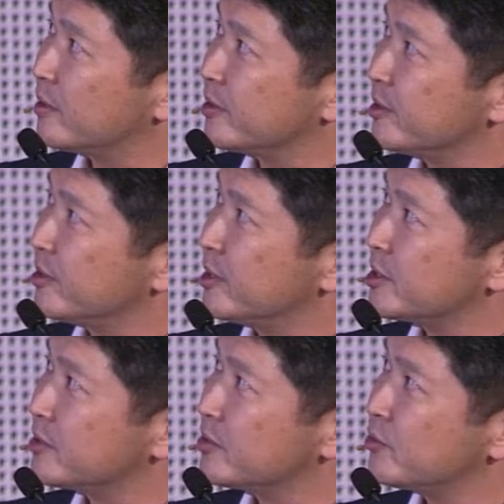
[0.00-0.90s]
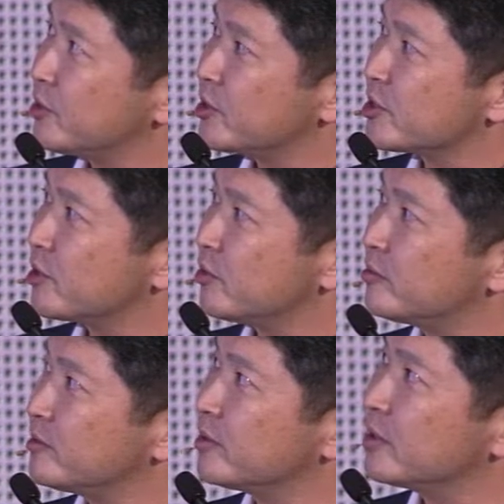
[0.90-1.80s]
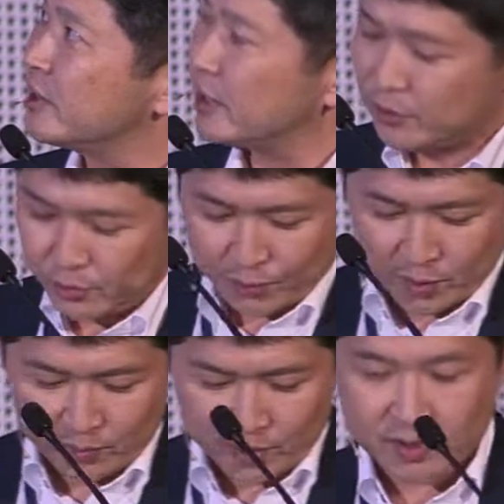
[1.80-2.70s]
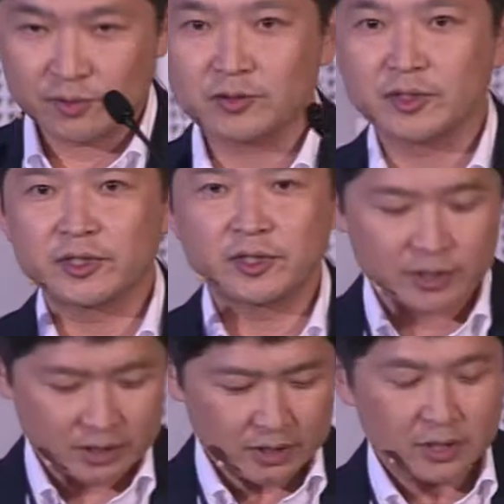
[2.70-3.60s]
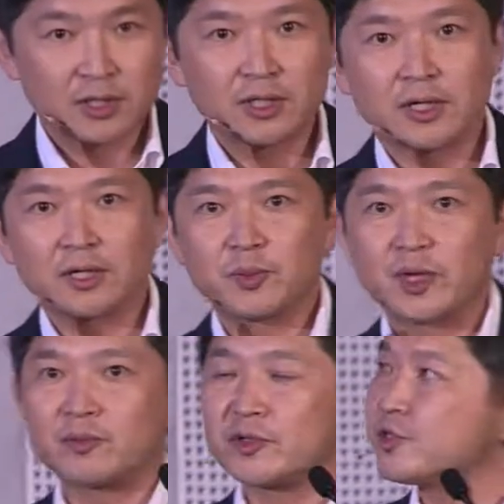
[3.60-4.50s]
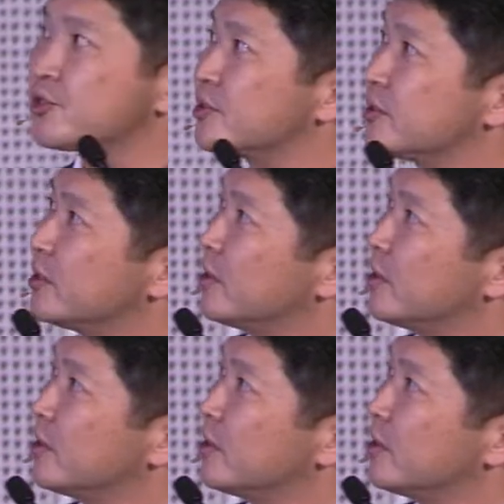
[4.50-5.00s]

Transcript: last 2 years ago, 2 papers already published.